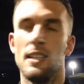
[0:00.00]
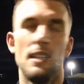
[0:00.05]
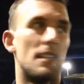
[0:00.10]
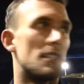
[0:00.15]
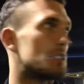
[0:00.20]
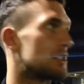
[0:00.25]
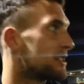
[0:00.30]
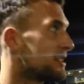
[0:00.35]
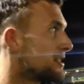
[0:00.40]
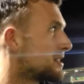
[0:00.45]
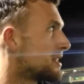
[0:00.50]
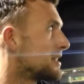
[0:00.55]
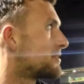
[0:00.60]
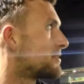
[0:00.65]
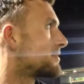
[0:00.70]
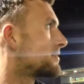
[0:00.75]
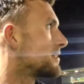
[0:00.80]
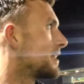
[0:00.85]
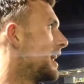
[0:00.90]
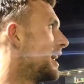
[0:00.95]
it's good to see
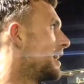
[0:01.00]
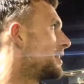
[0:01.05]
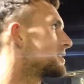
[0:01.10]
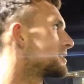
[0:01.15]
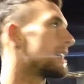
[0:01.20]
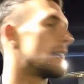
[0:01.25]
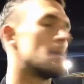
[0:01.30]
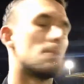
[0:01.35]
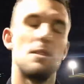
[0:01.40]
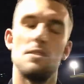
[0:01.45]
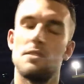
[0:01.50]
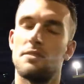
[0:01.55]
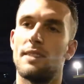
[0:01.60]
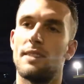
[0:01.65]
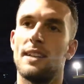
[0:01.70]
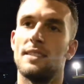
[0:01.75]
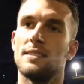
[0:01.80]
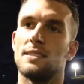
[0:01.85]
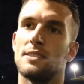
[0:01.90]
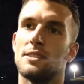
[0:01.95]
the uh, celebrate the
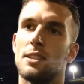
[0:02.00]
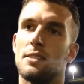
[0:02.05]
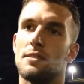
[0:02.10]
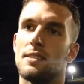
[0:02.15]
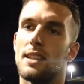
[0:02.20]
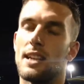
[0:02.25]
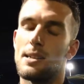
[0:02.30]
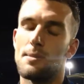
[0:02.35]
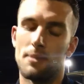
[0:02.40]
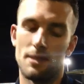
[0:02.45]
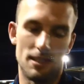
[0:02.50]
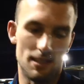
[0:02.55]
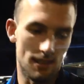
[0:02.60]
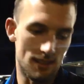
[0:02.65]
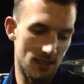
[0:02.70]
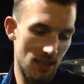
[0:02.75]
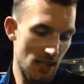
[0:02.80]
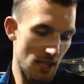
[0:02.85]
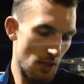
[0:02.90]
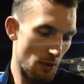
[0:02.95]
fans and stuff like that
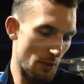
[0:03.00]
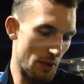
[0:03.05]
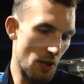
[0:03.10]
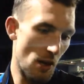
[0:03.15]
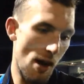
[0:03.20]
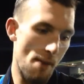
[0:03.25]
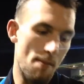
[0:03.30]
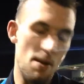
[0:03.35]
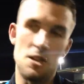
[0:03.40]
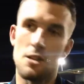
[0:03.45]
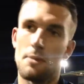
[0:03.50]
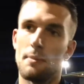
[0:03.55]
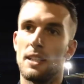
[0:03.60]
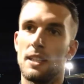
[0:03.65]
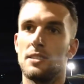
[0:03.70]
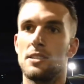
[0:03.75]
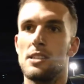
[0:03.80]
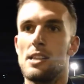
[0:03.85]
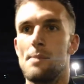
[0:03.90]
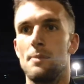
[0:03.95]
because we know how much it
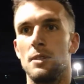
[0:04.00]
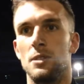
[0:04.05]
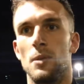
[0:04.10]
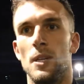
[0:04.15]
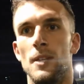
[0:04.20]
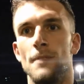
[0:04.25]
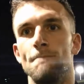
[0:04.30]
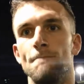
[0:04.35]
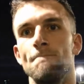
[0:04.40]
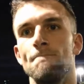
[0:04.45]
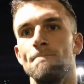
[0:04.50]
means to them as well.